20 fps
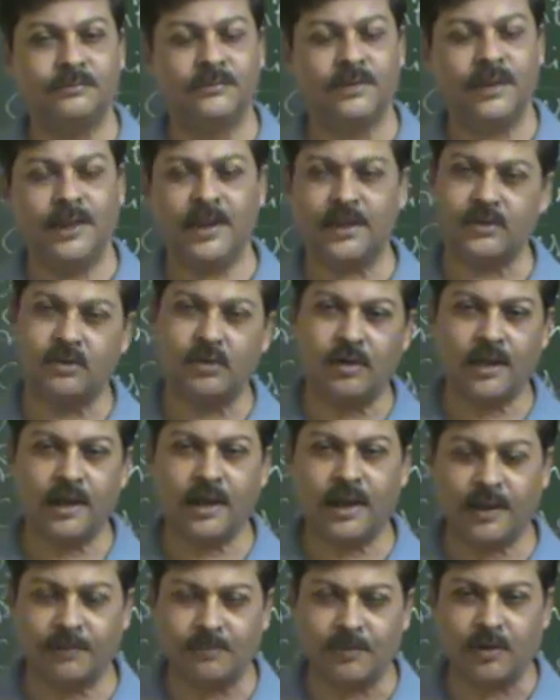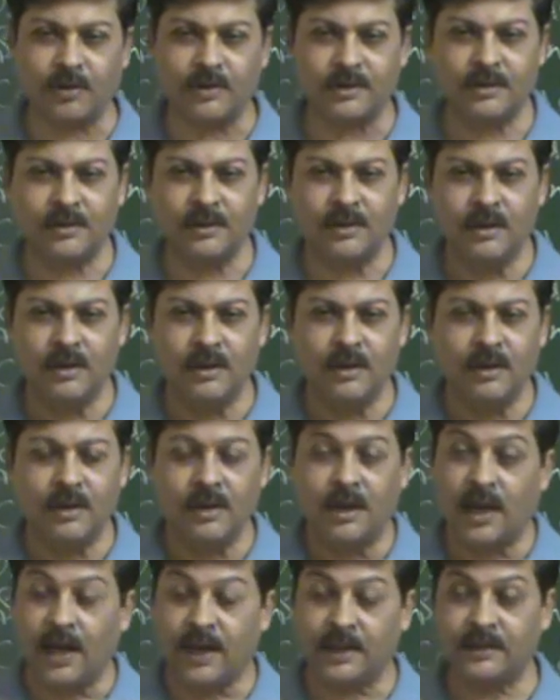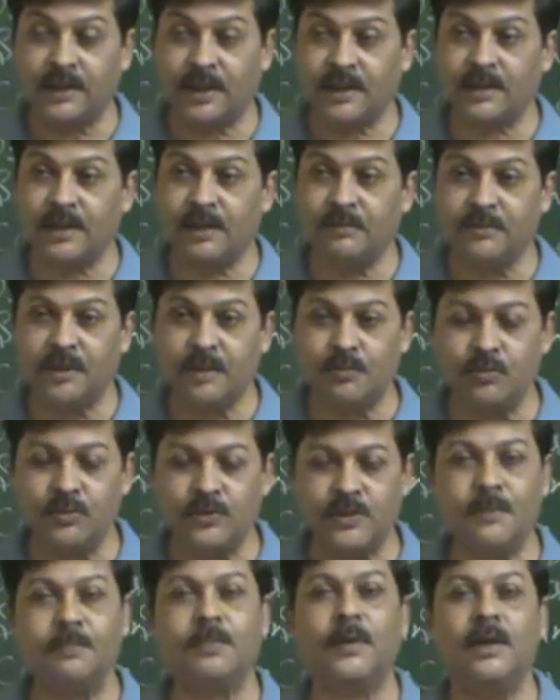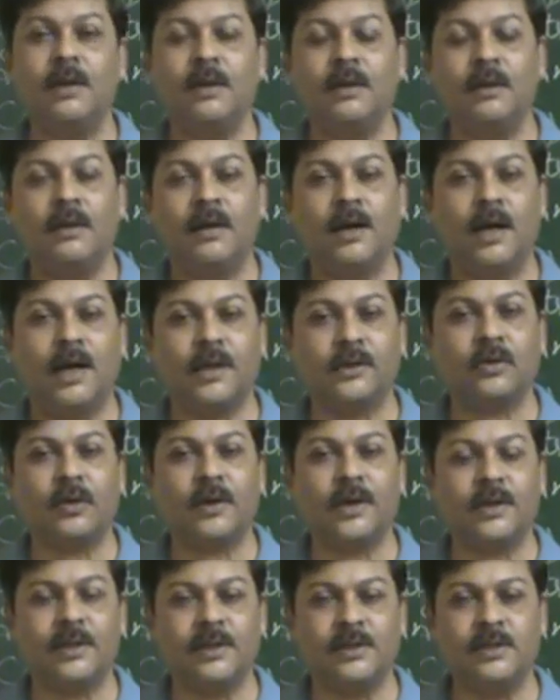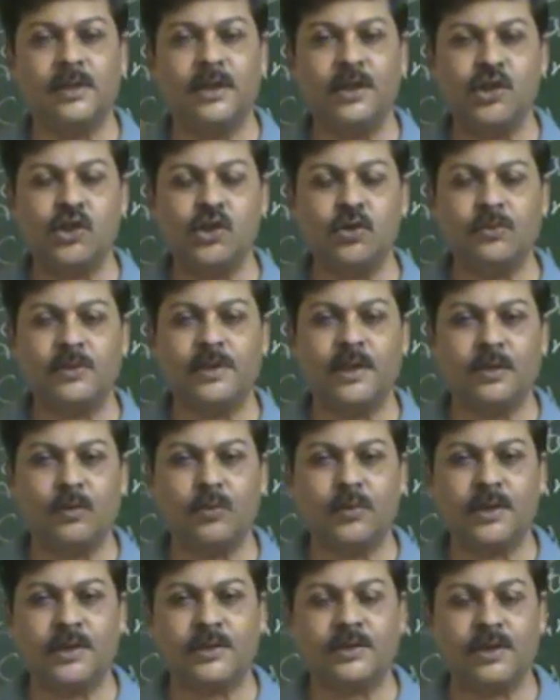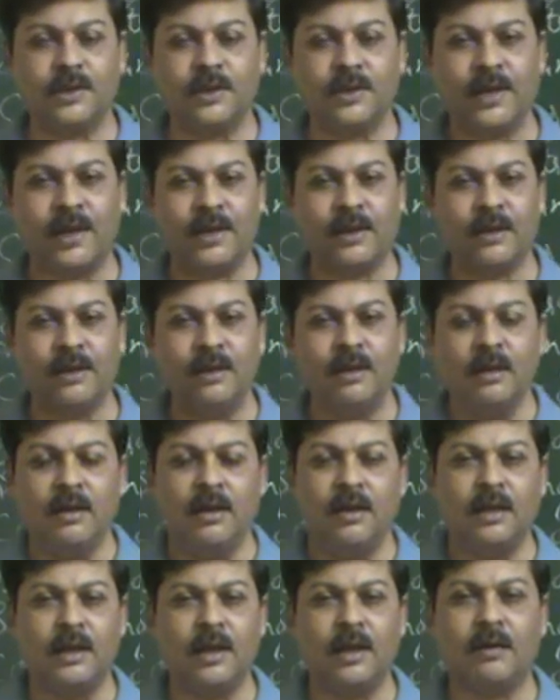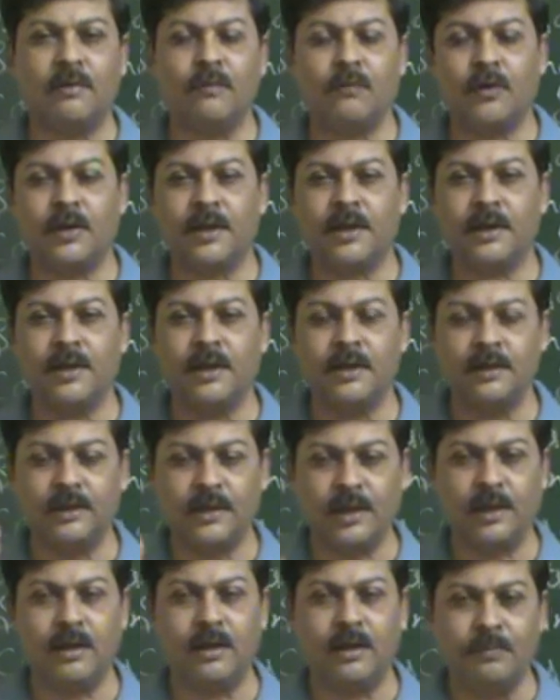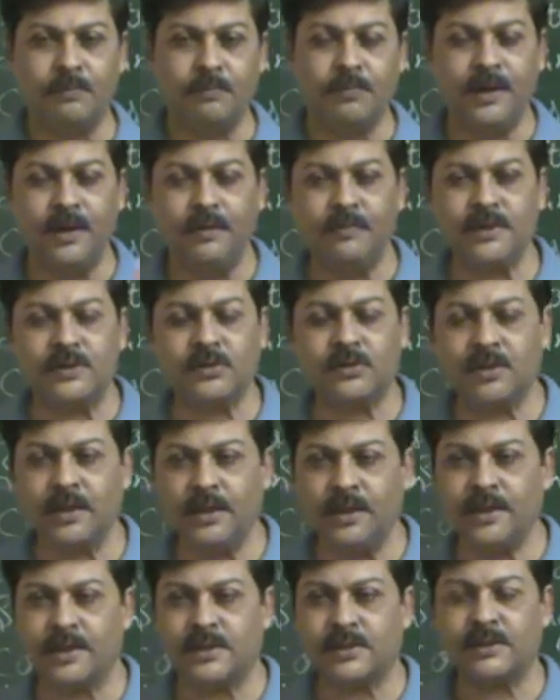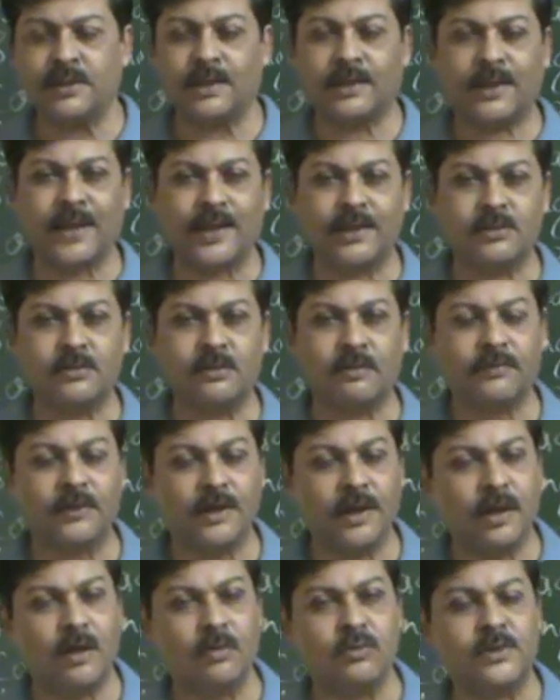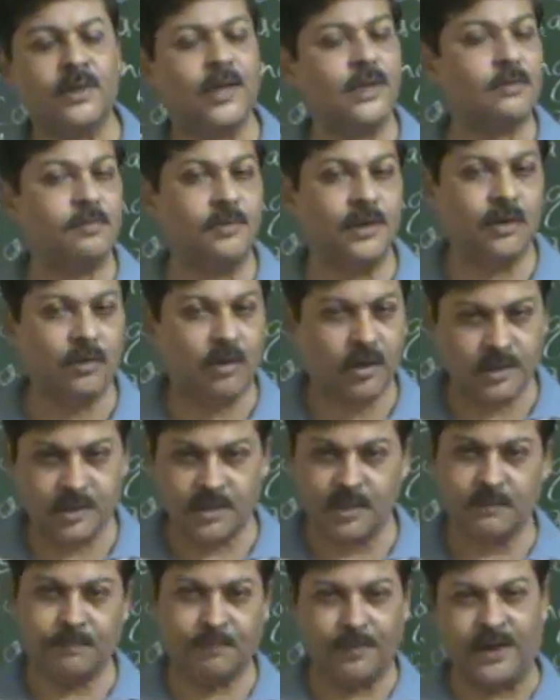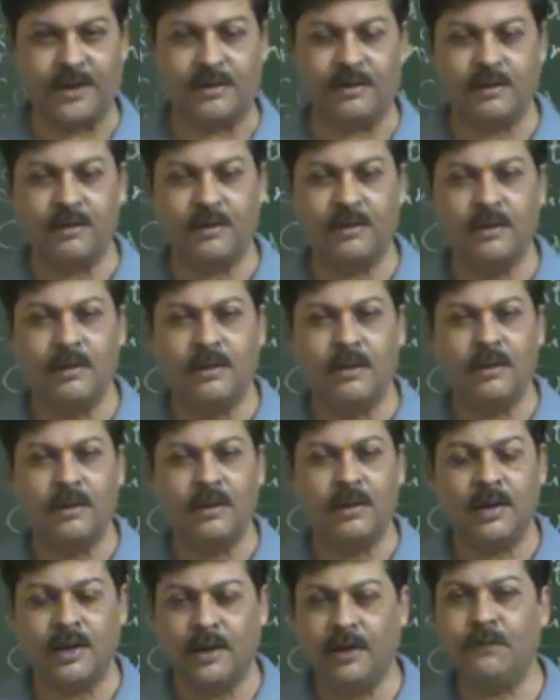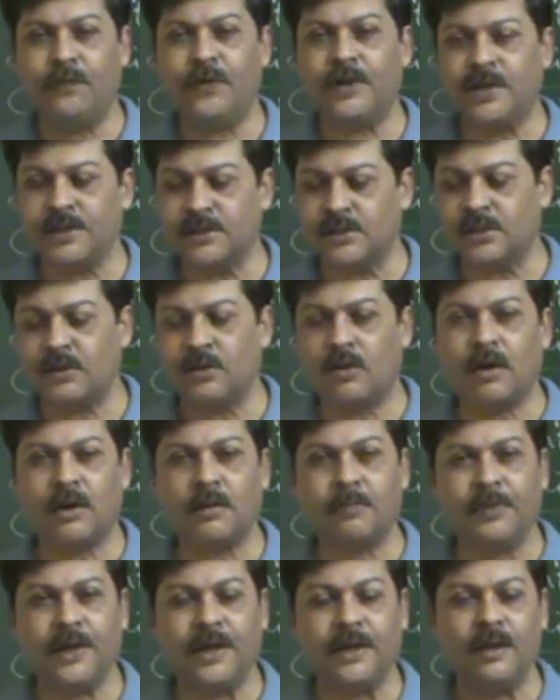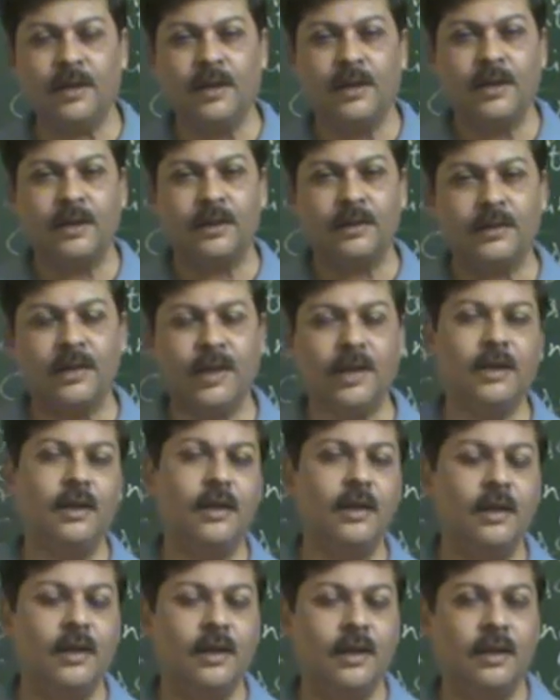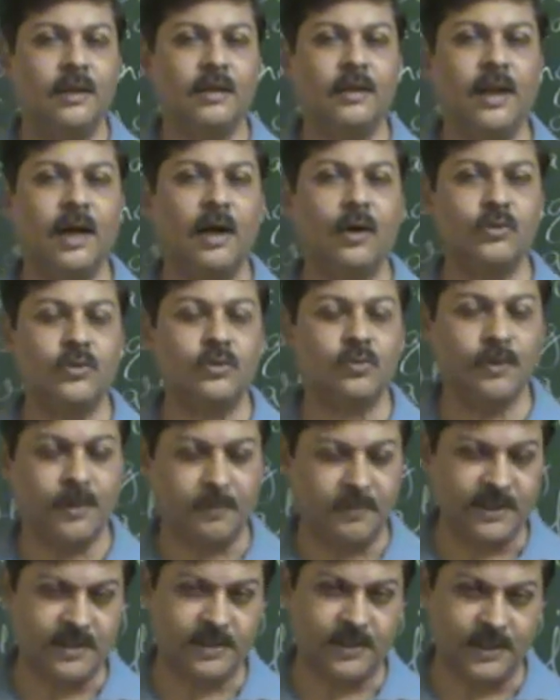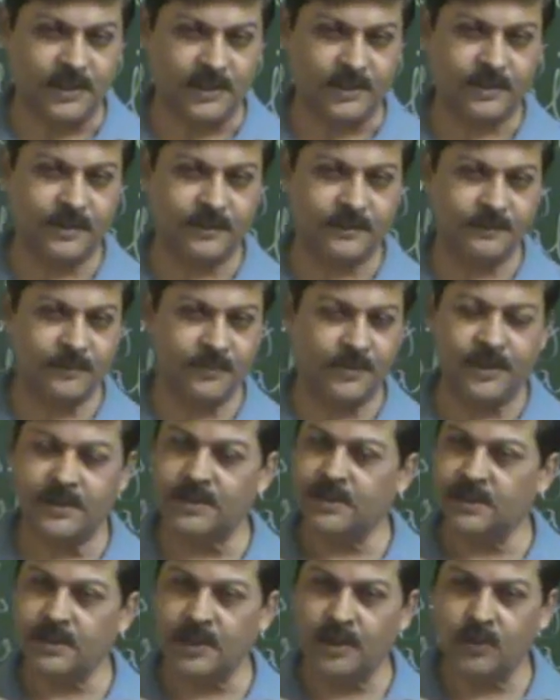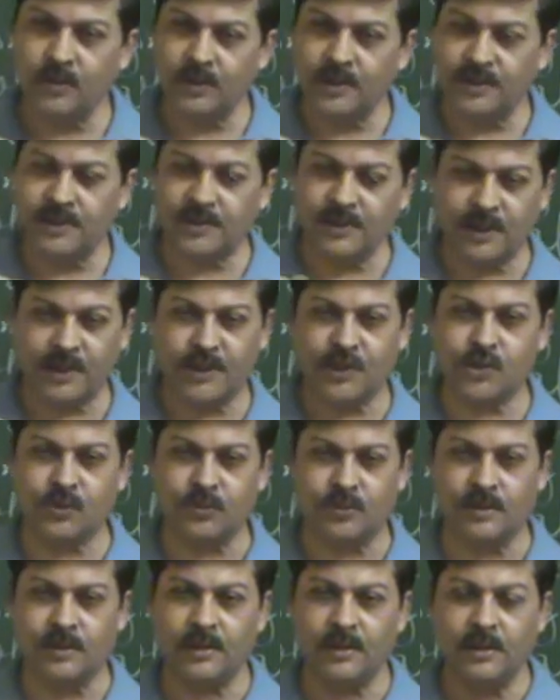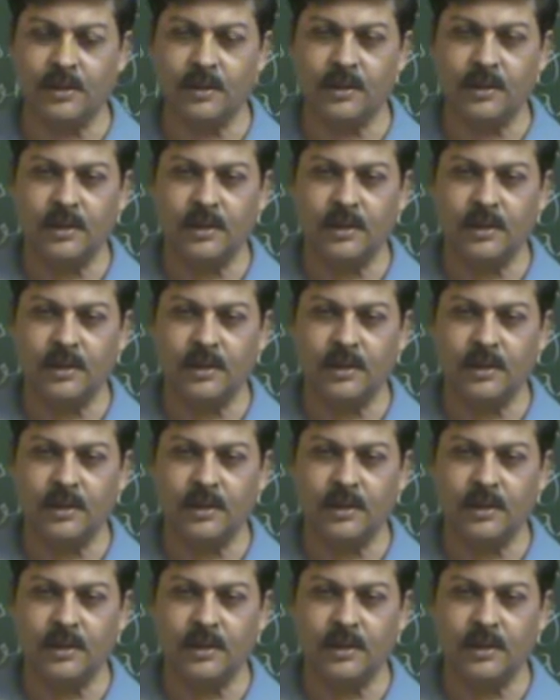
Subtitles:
He has gone abroad. At that time, the municipal authorities issues a notice that here for the previous 3 years, the tax of the house has been not paid. If it is not paid, then the house will be sealed. This is the notice issued.